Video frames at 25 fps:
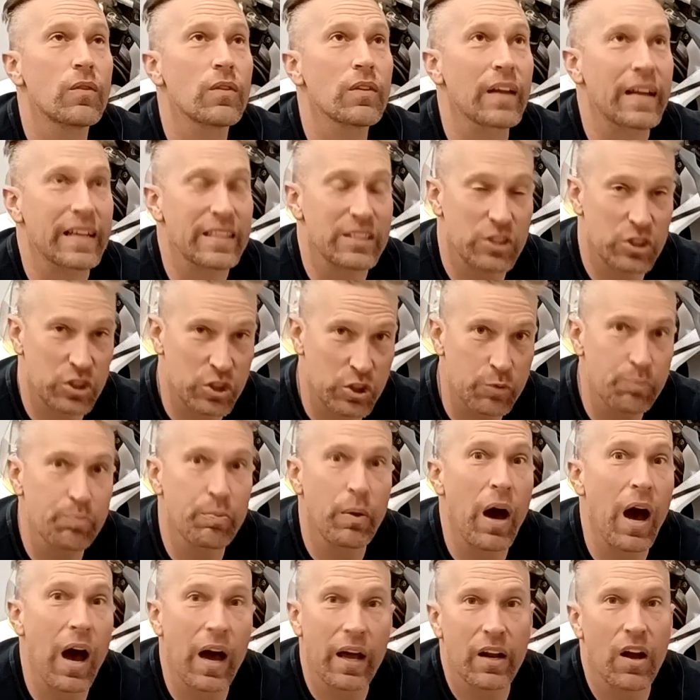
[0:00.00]
like
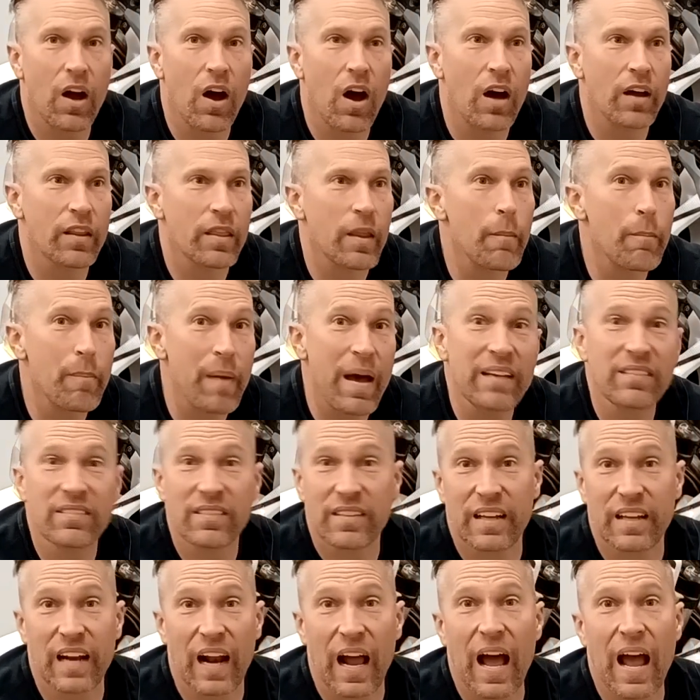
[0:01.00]
spot on, the
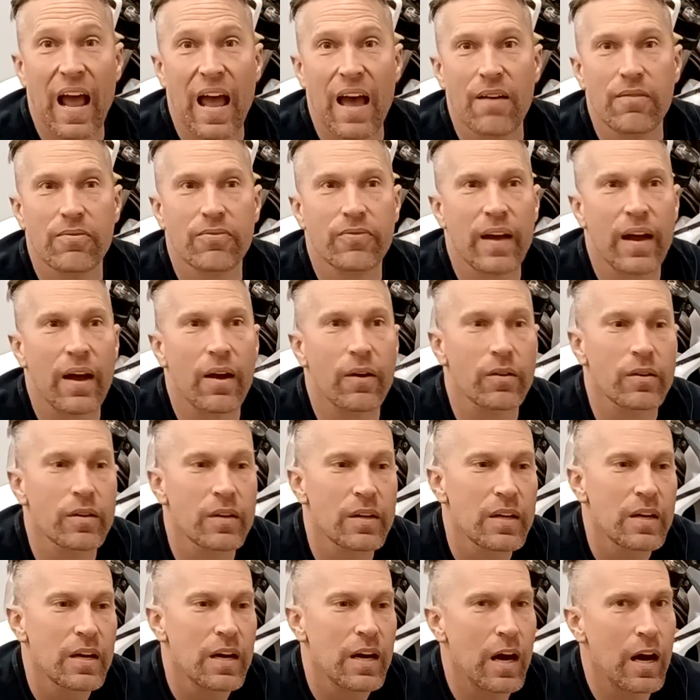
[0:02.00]
best that I have found
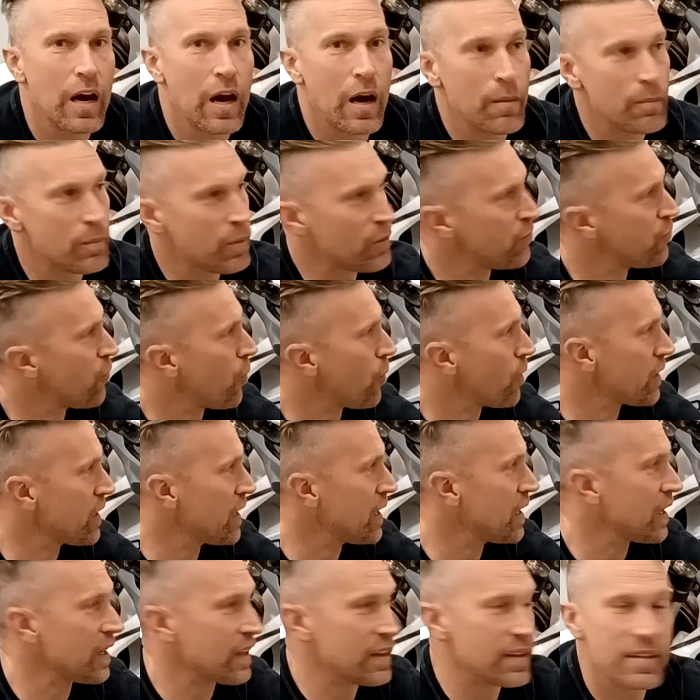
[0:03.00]
before
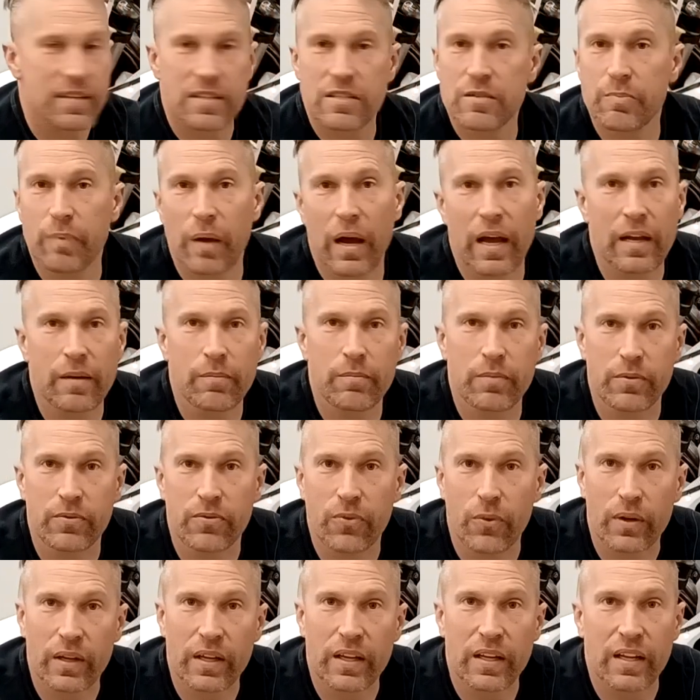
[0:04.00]
getting this bike,
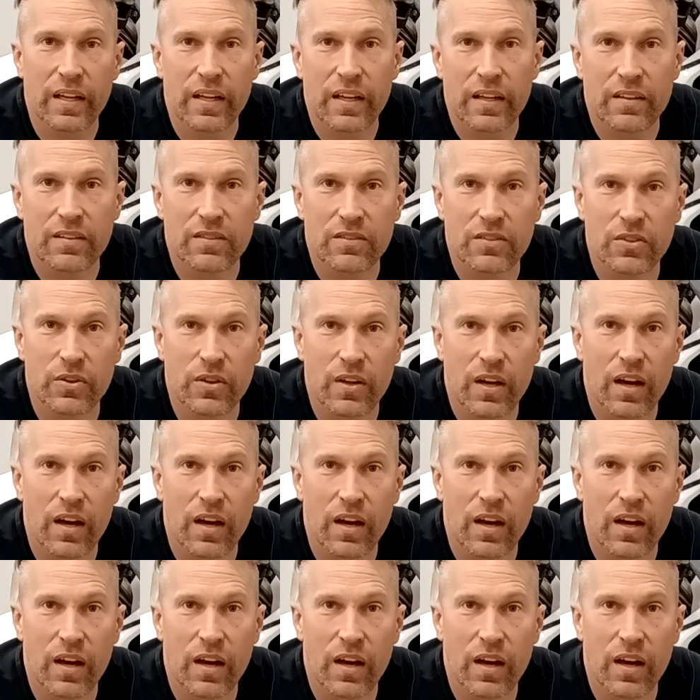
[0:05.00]
before getting into the